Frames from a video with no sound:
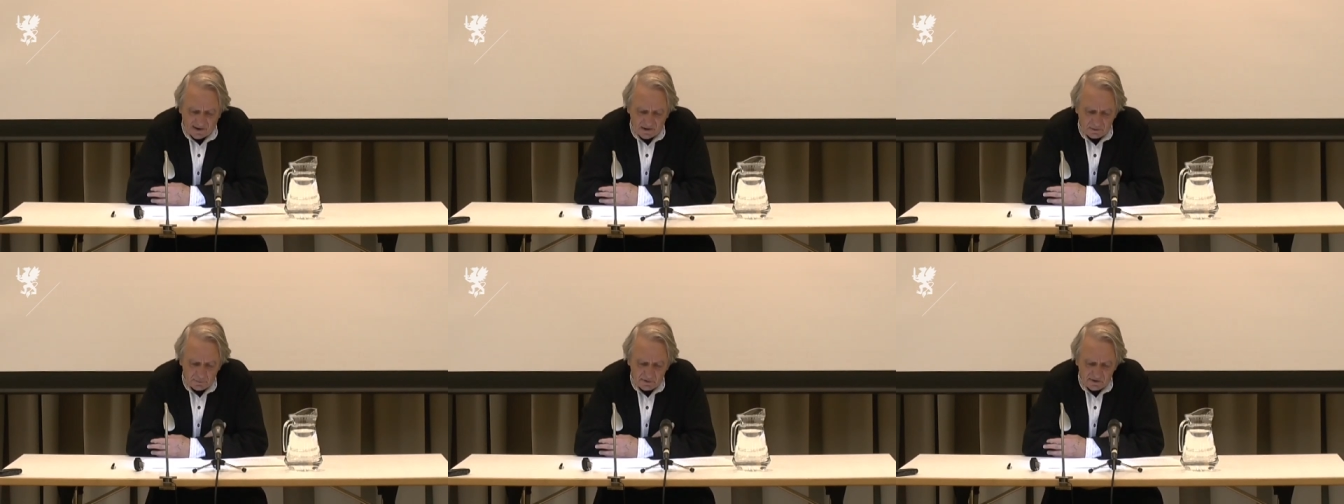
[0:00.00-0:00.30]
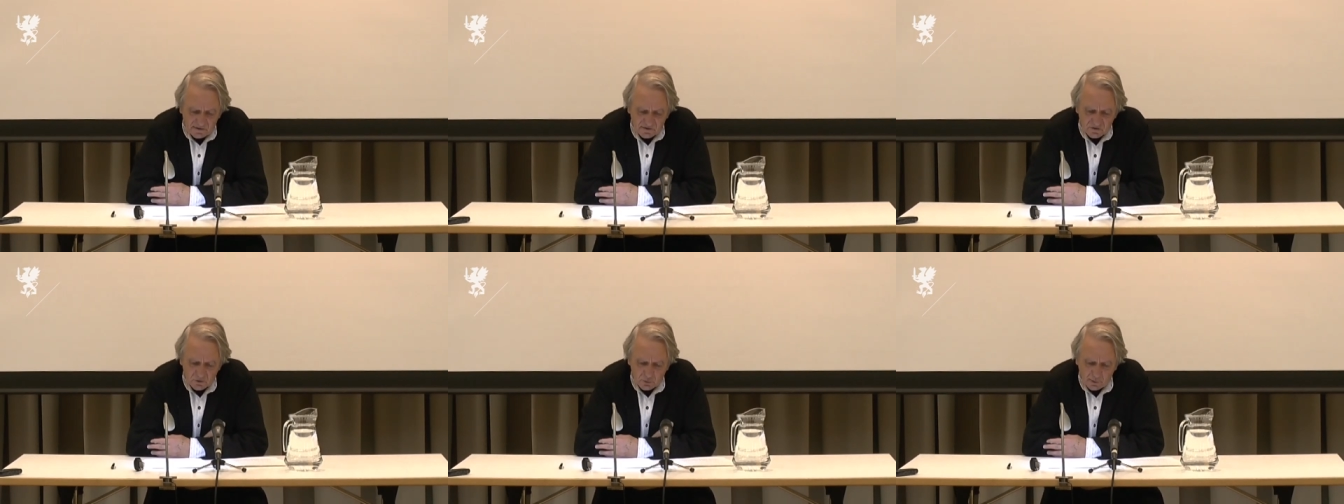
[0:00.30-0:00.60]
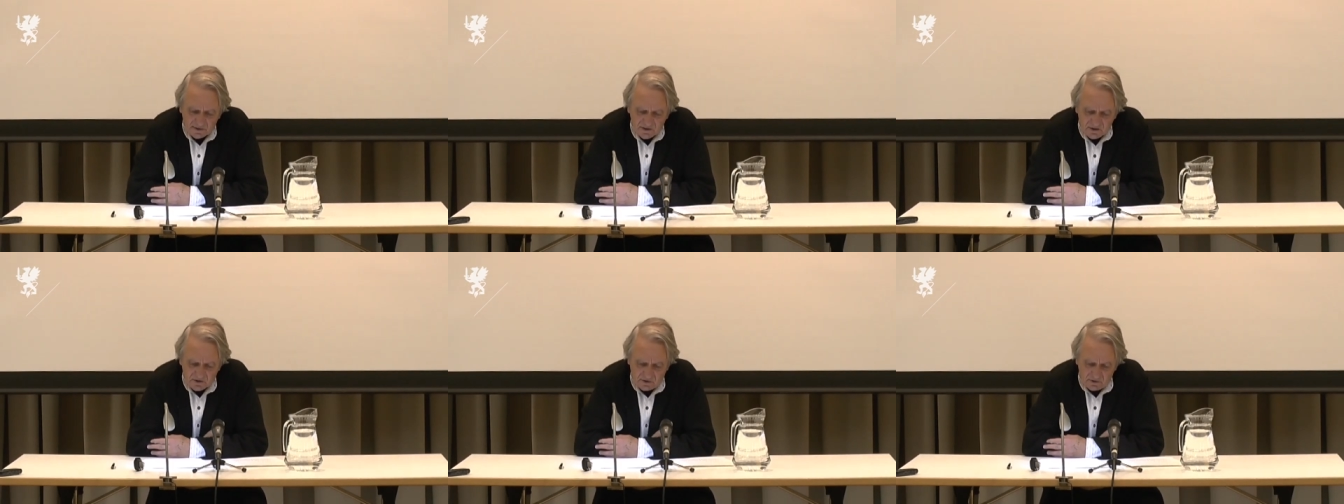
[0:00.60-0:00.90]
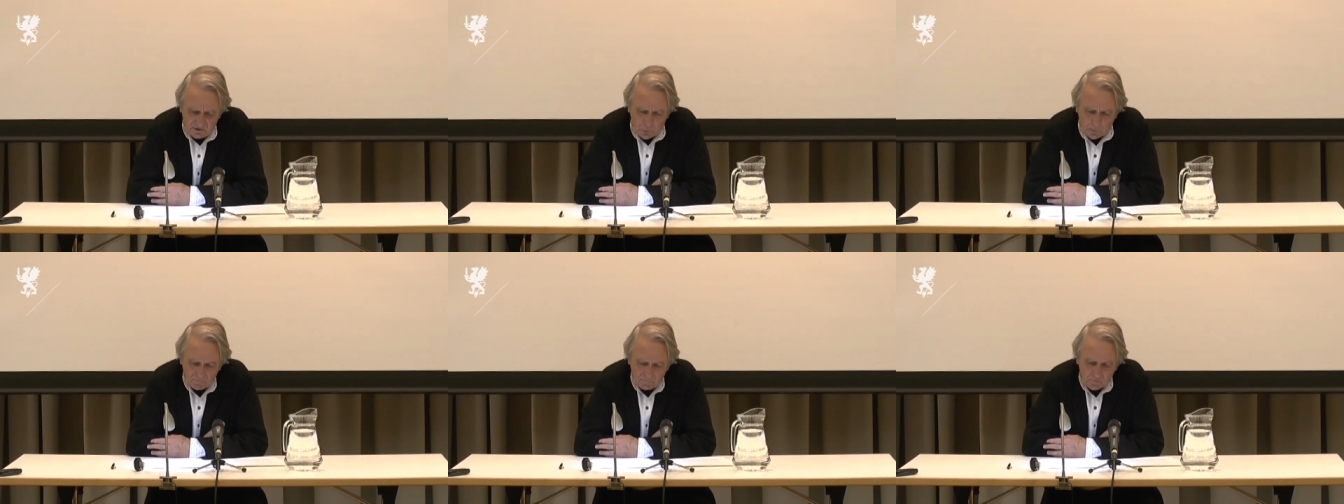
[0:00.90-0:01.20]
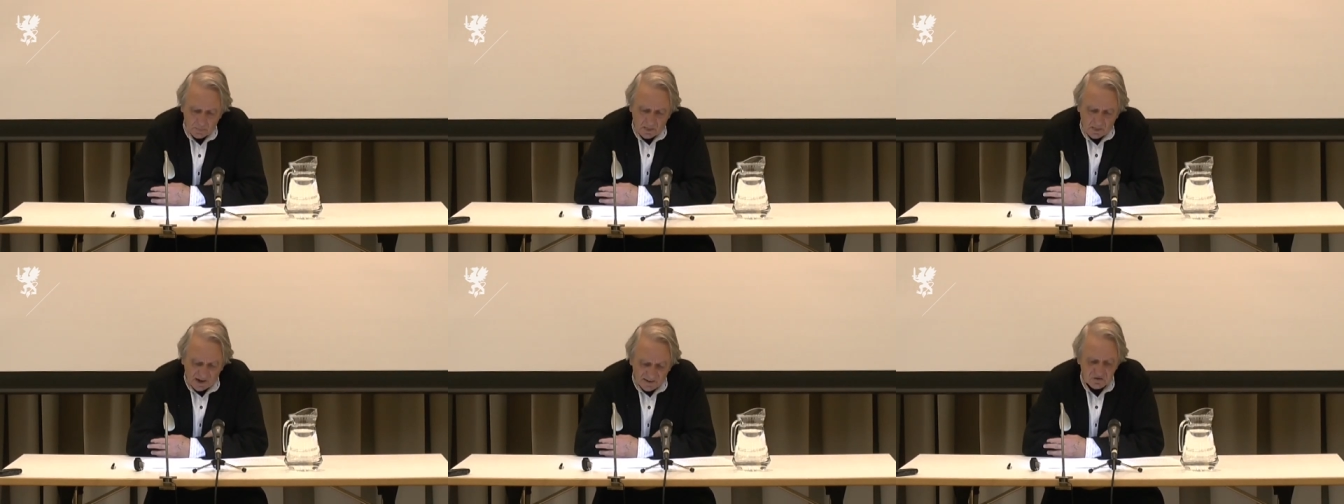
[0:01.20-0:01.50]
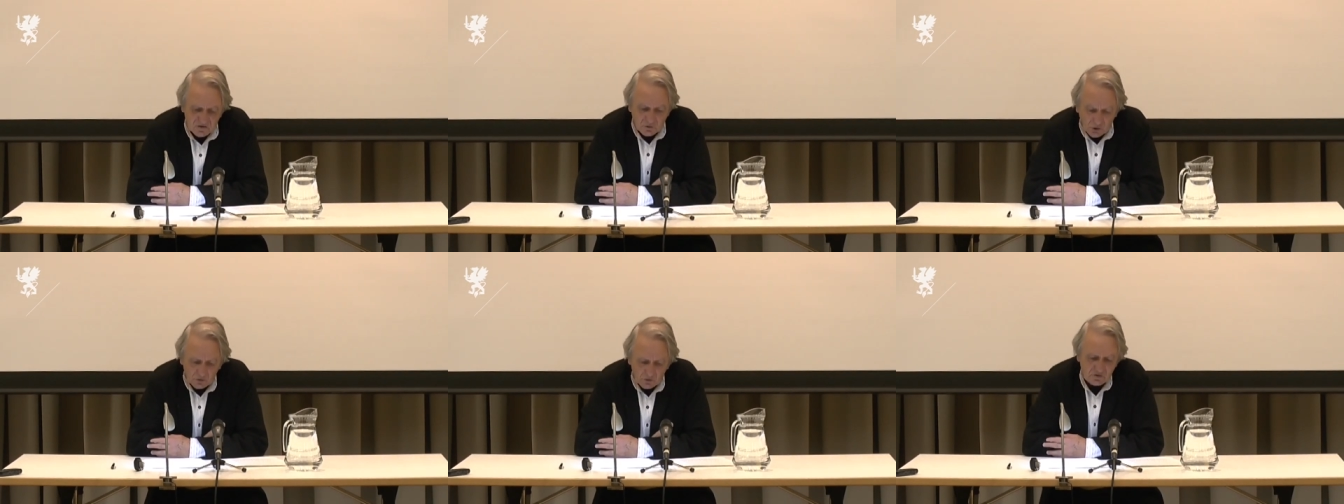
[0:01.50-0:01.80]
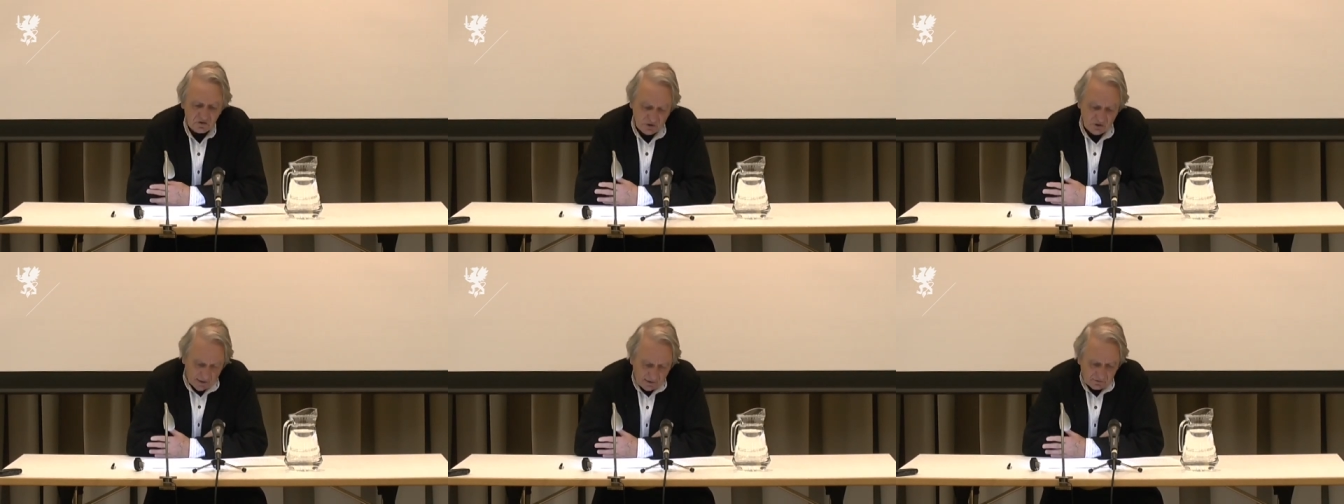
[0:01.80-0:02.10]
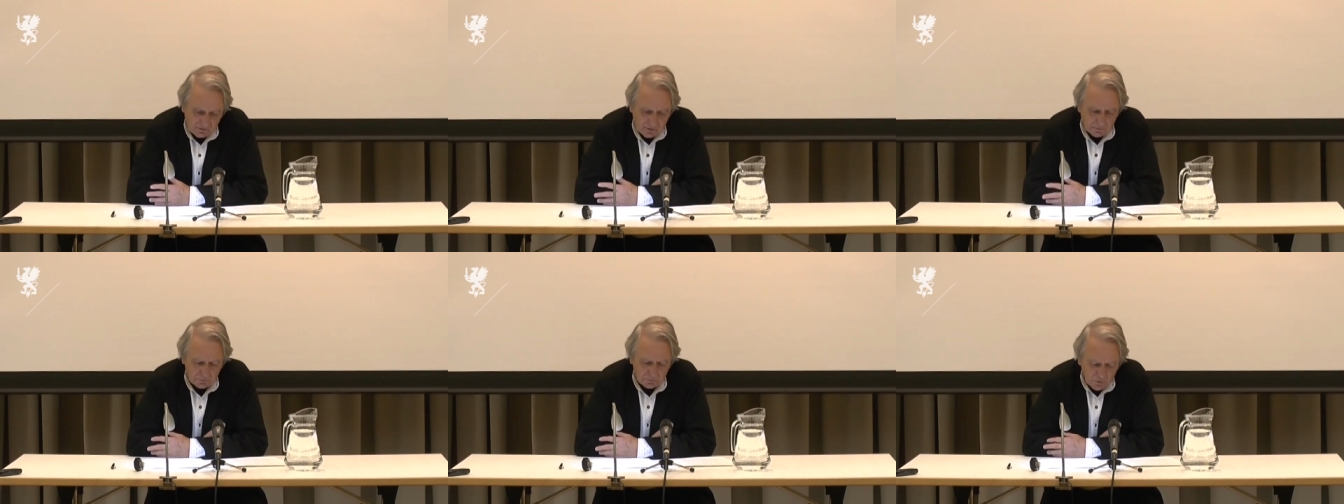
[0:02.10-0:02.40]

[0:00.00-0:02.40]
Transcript: administration has not yet